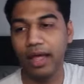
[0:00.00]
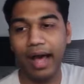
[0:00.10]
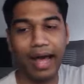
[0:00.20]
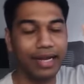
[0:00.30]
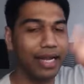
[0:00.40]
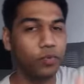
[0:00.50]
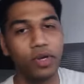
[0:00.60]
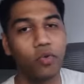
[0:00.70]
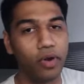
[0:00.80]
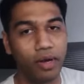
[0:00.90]
and it will
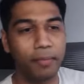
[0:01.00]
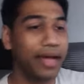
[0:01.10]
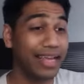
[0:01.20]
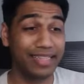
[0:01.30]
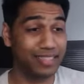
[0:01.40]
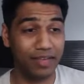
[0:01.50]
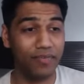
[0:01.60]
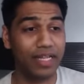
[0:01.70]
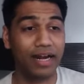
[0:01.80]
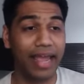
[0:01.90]
load up in the same way
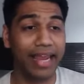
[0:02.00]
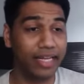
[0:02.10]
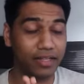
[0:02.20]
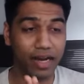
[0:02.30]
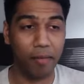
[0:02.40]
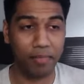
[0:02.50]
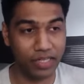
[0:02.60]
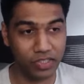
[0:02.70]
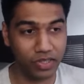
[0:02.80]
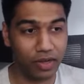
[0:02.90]
that any other
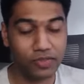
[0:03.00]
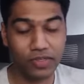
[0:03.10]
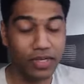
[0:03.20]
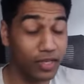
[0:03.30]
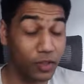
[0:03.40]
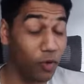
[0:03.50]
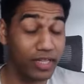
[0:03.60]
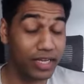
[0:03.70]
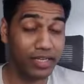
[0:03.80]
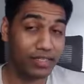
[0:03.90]
application does. The only
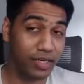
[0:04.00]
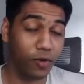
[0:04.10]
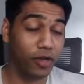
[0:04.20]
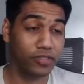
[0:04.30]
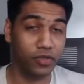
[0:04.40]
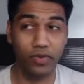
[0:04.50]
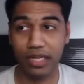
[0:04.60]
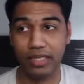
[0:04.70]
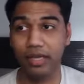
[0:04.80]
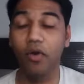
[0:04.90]
thing is it costs you
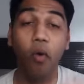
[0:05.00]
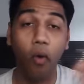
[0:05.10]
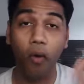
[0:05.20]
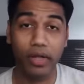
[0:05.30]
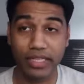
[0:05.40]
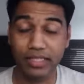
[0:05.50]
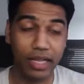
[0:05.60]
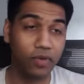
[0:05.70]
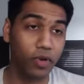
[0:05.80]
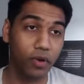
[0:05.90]
nothing. This
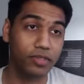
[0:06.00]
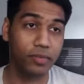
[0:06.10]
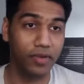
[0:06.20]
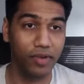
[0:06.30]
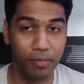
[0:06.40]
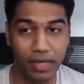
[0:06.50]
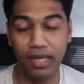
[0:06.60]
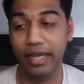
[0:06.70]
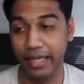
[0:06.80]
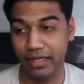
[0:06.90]
link will also be available
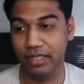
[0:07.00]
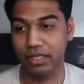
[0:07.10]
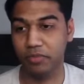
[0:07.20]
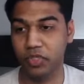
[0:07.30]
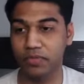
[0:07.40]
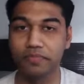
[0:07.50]
in the description.